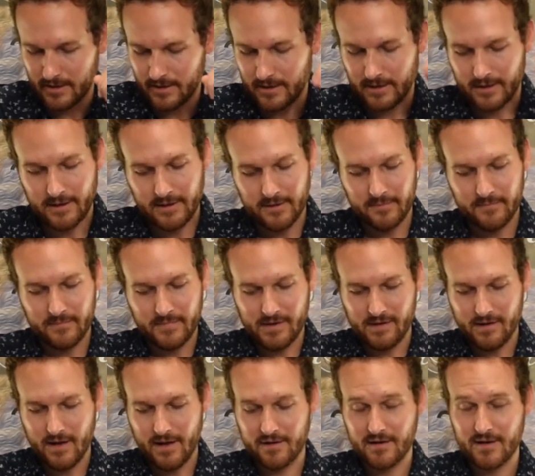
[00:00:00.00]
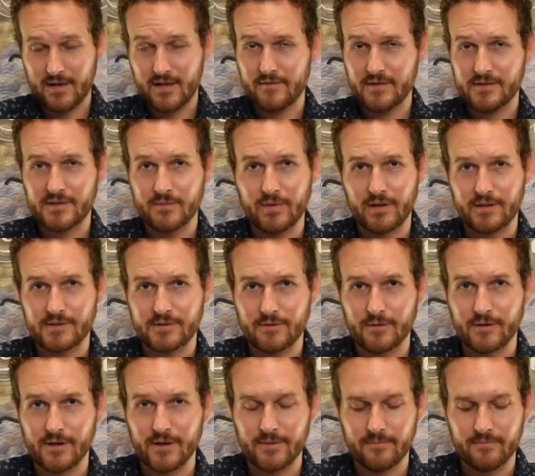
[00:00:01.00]
I'm going to give this a big
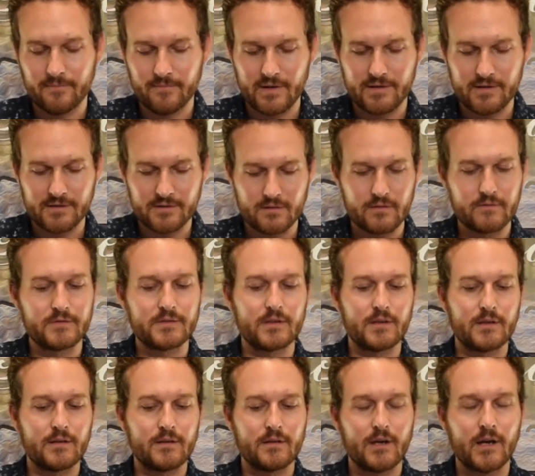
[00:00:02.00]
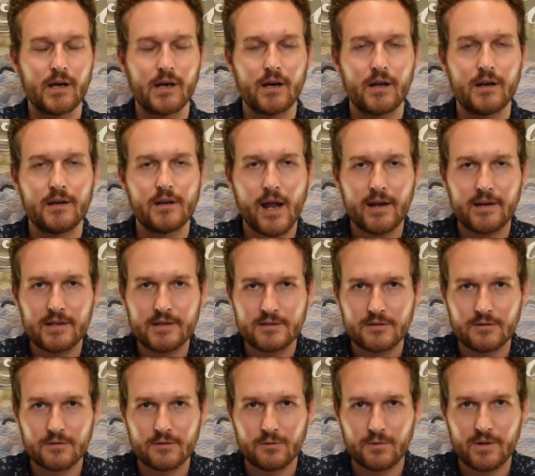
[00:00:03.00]
score. It deserves it.
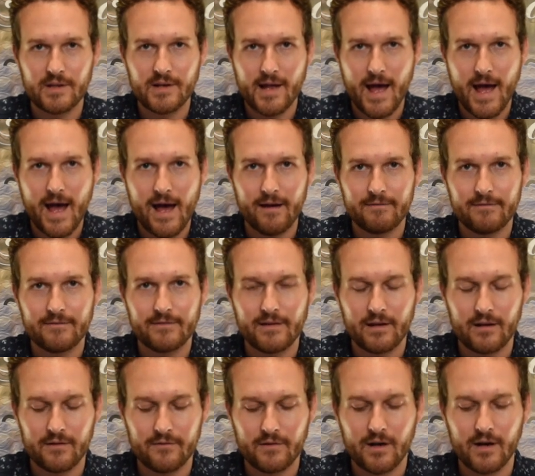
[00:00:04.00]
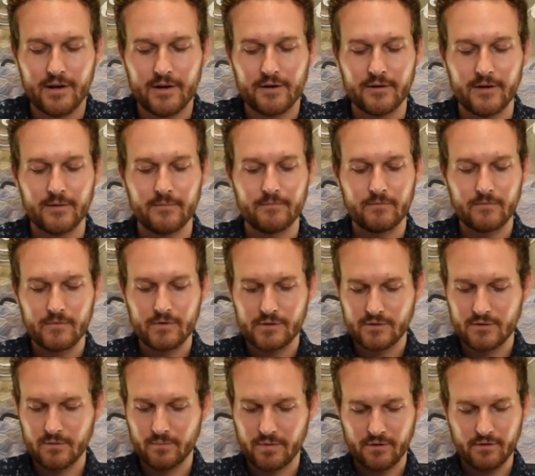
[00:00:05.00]
92.5 out of 100.
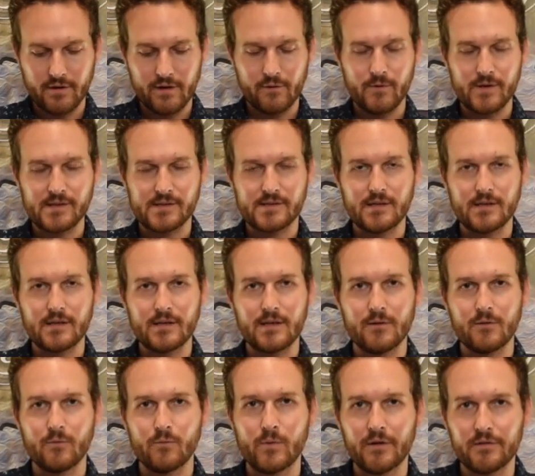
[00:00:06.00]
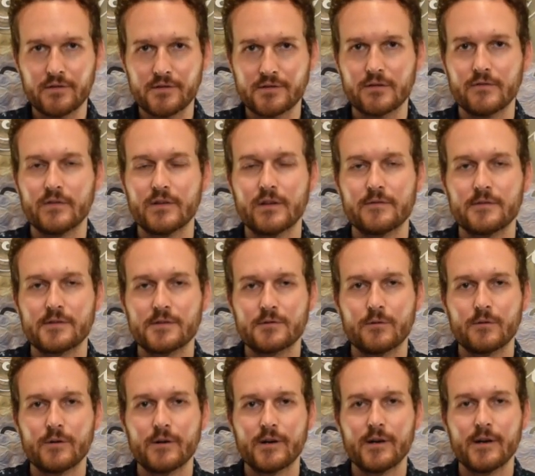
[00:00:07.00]
Super great whiskey. Well deserving of the
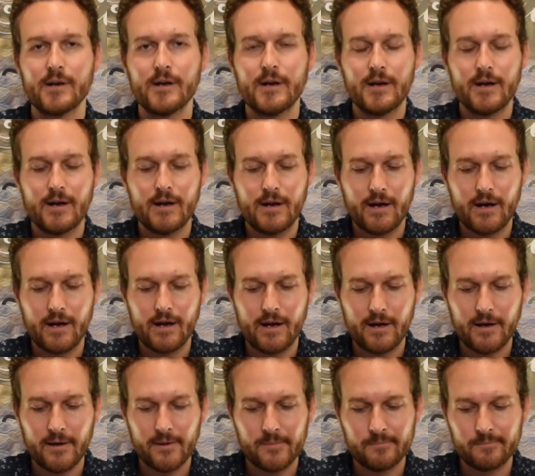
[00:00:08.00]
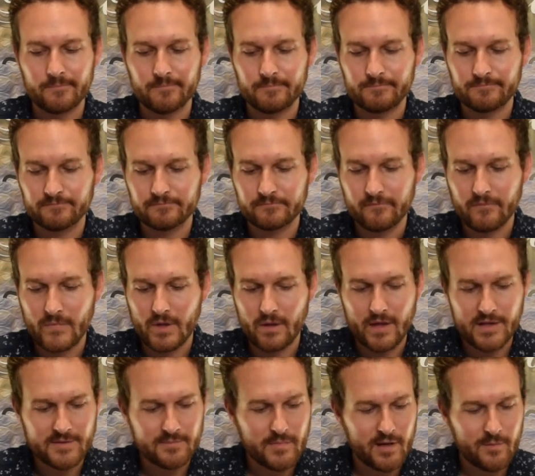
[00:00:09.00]
score.
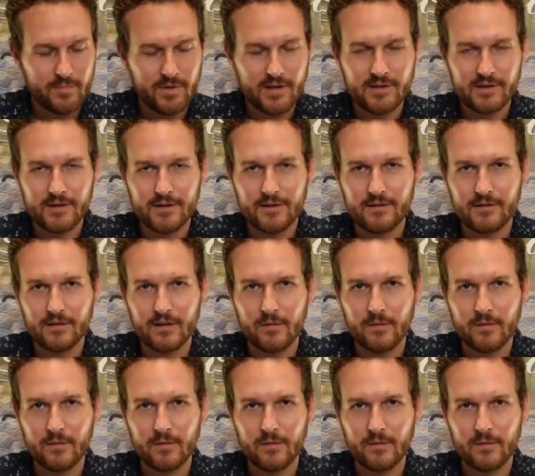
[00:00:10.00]
That's my opinion.